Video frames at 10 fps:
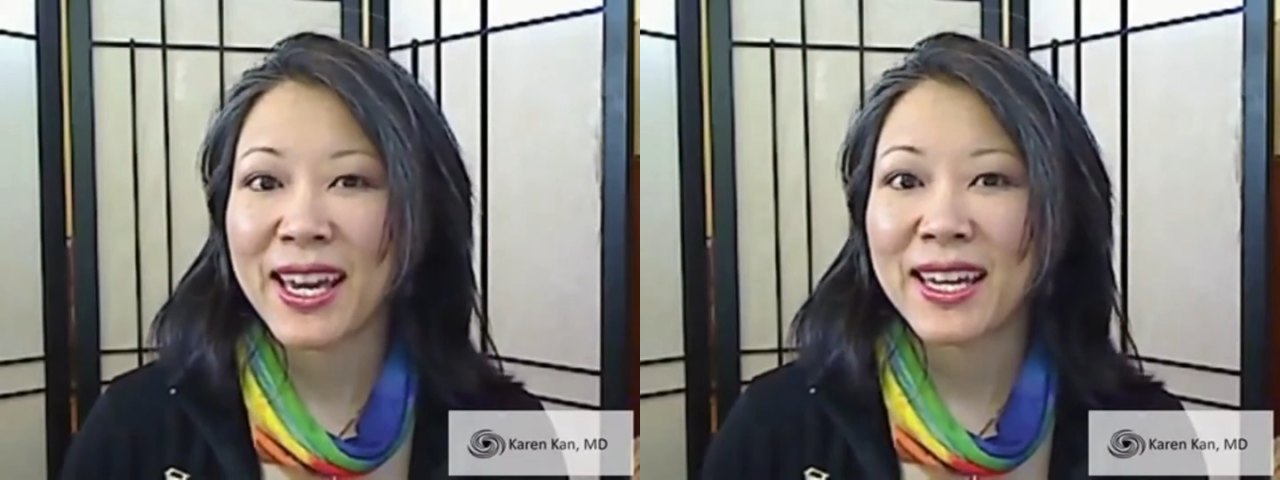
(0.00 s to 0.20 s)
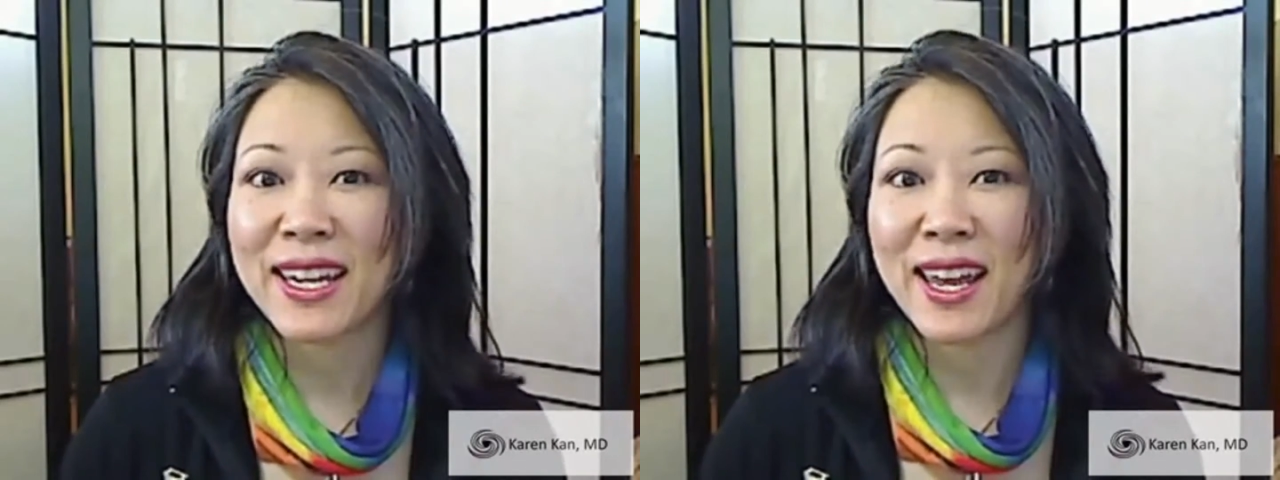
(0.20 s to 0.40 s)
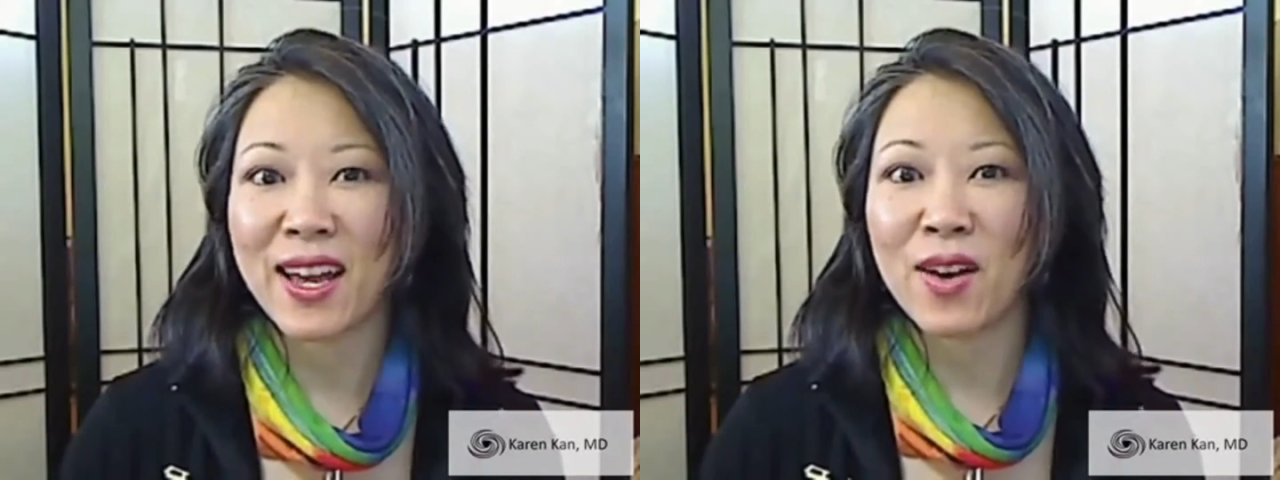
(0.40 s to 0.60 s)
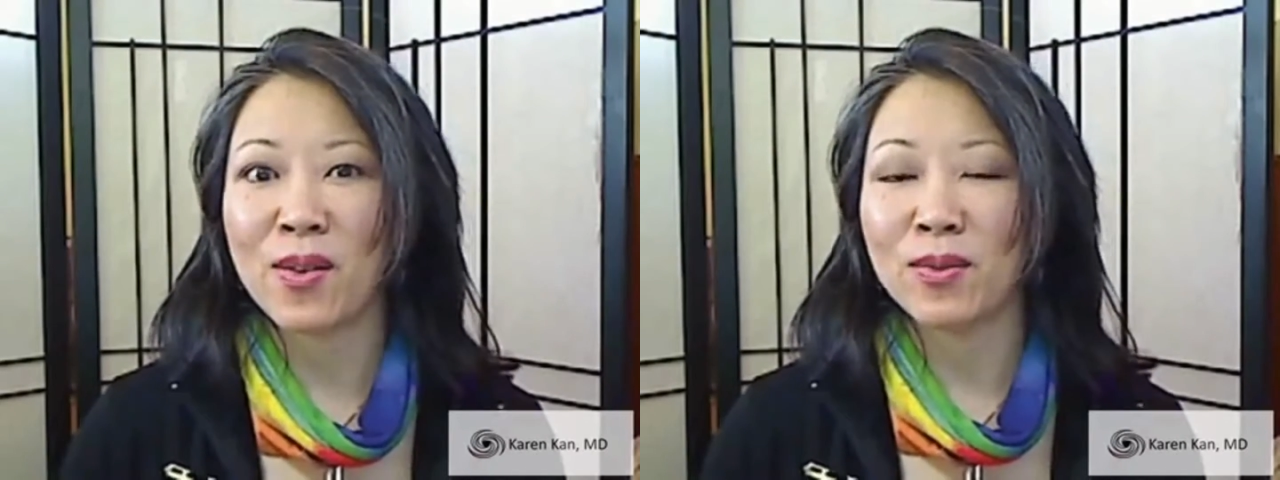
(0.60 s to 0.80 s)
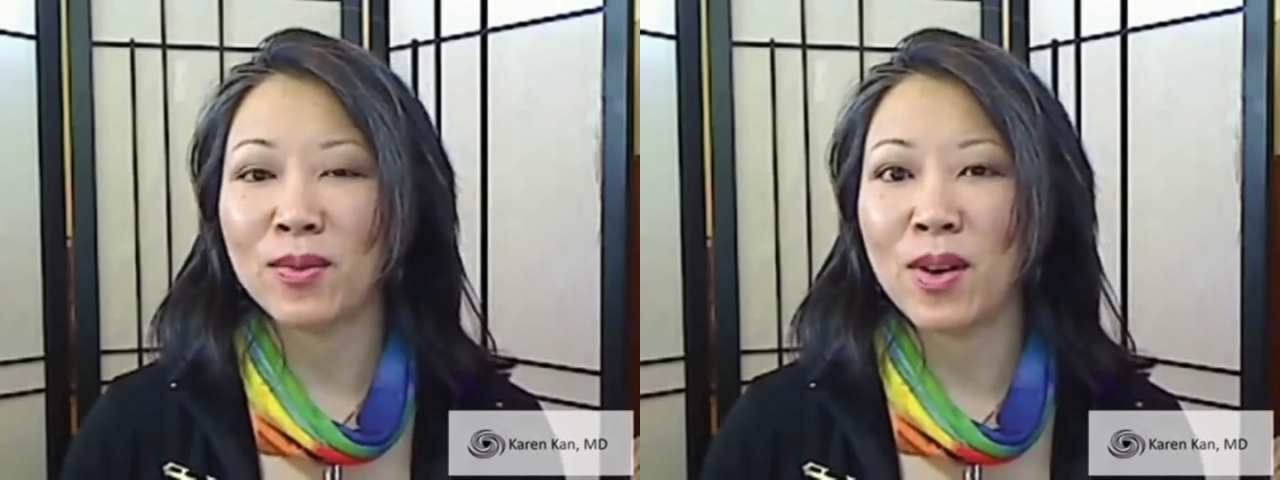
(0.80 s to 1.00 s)

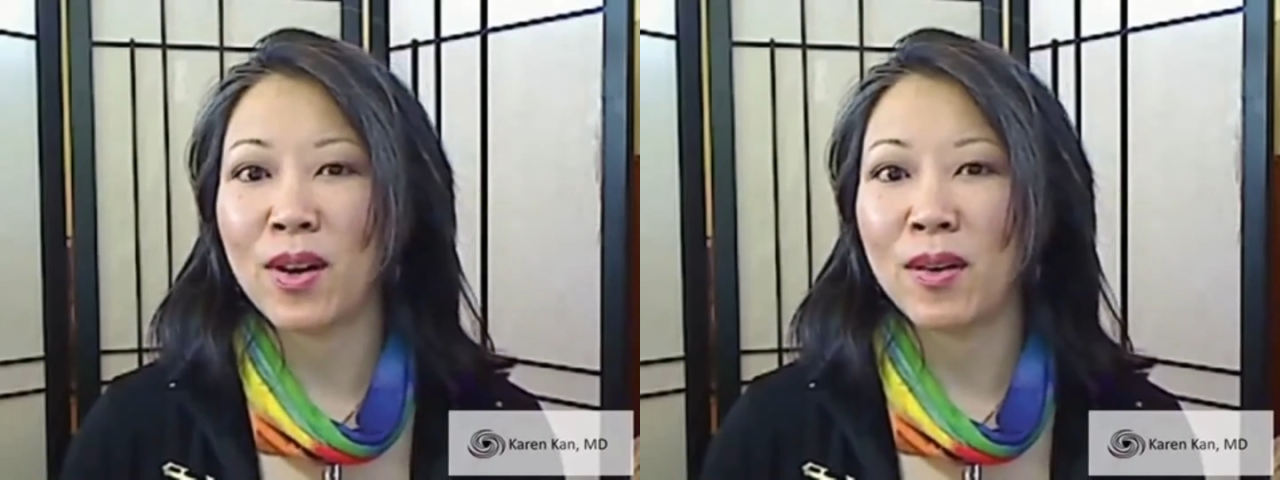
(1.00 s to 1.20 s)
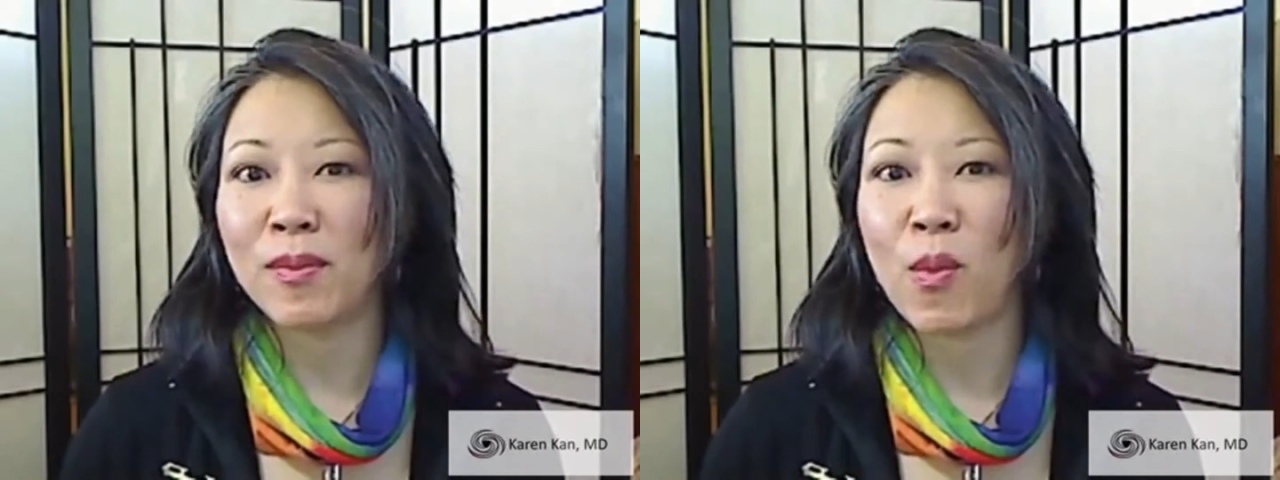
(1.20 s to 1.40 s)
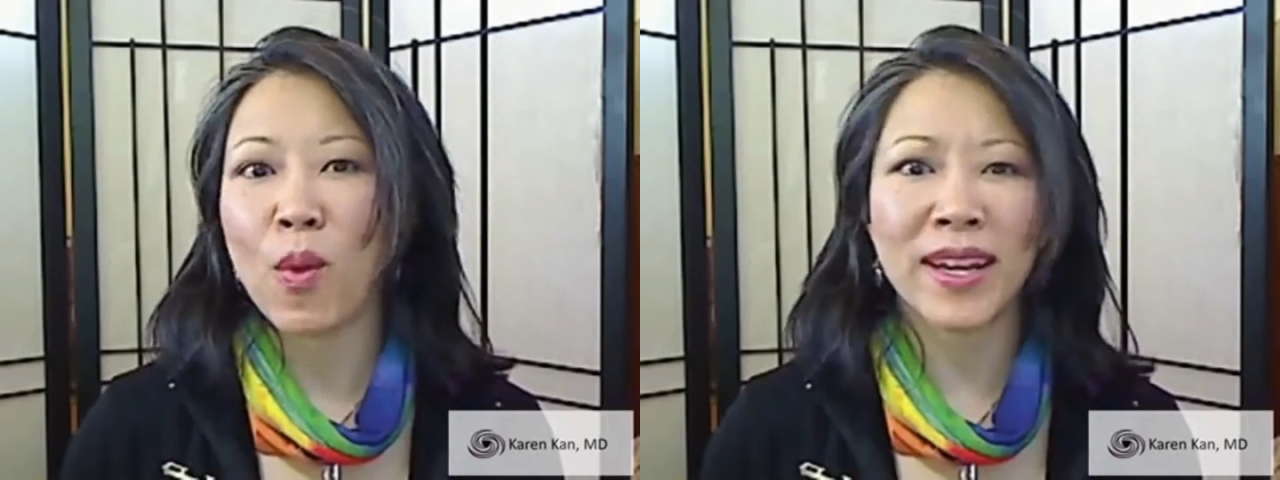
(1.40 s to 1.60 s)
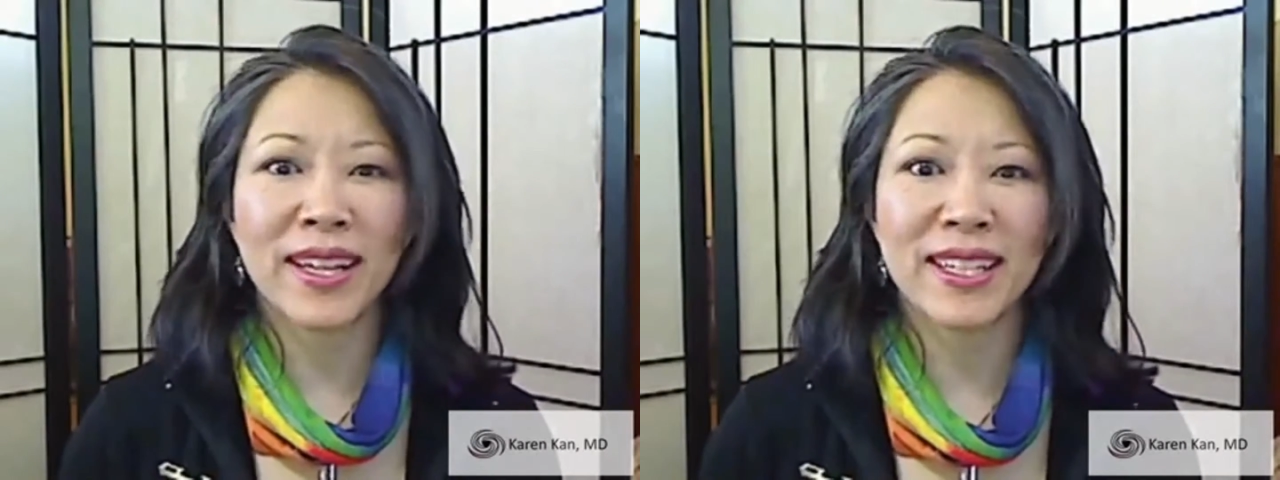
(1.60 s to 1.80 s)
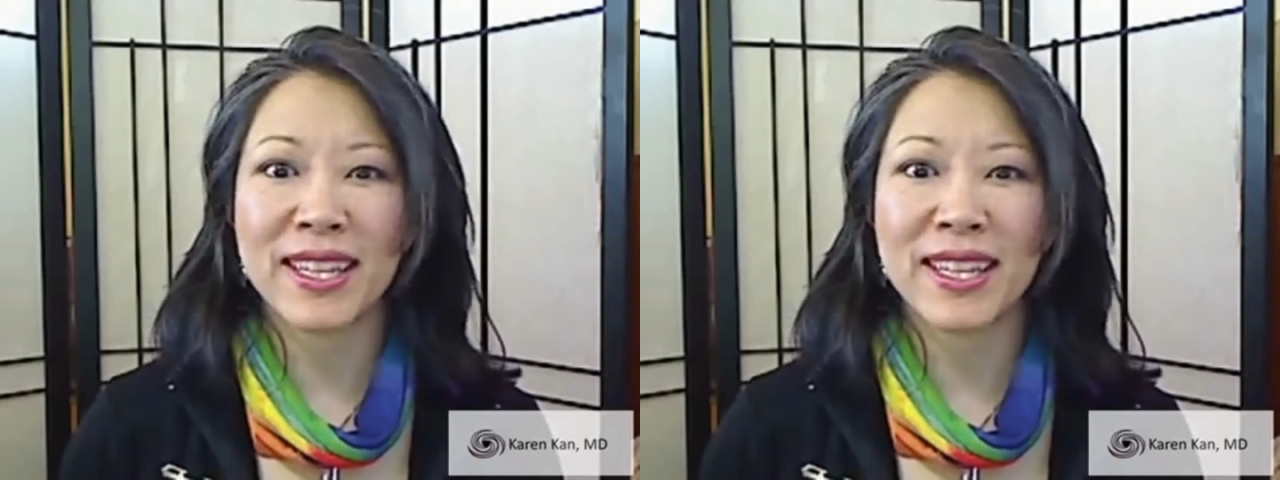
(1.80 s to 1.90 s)
Now, what is